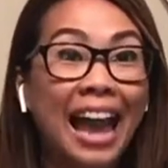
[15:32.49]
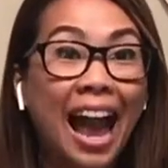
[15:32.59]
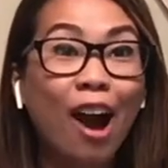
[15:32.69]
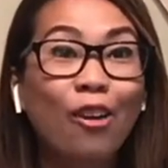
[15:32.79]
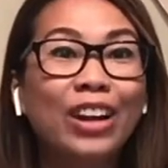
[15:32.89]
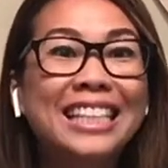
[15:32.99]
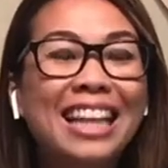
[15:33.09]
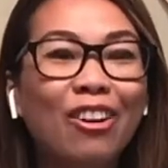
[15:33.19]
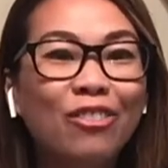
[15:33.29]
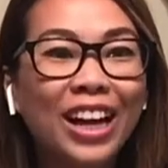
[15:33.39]

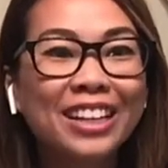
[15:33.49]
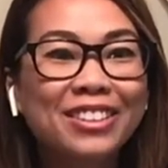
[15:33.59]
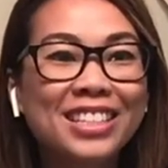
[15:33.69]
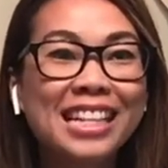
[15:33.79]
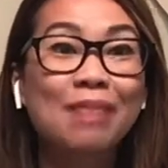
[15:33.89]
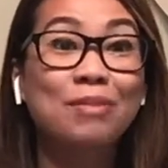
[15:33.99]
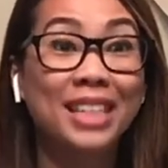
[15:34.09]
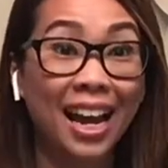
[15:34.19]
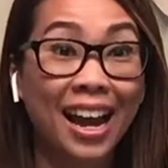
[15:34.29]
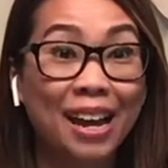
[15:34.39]
Now it's our final
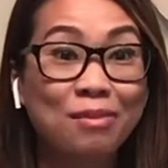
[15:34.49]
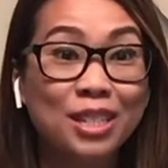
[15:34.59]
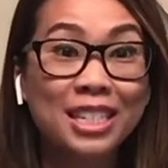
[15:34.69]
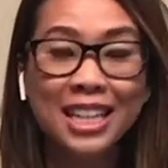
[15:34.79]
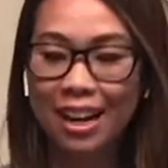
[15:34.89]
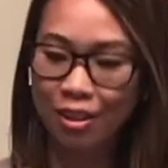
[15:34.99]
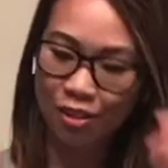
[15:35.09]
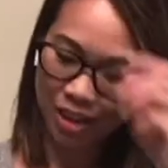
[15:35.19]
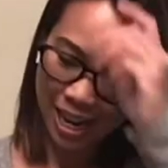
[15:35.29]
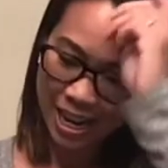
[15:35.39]
step, time to
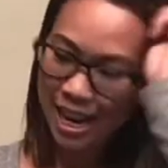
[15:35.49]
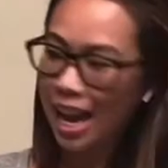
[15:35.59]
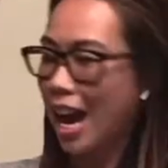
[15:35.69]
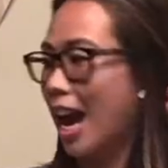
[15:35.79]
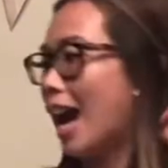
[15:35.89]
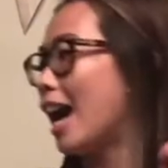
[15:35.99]
decorate.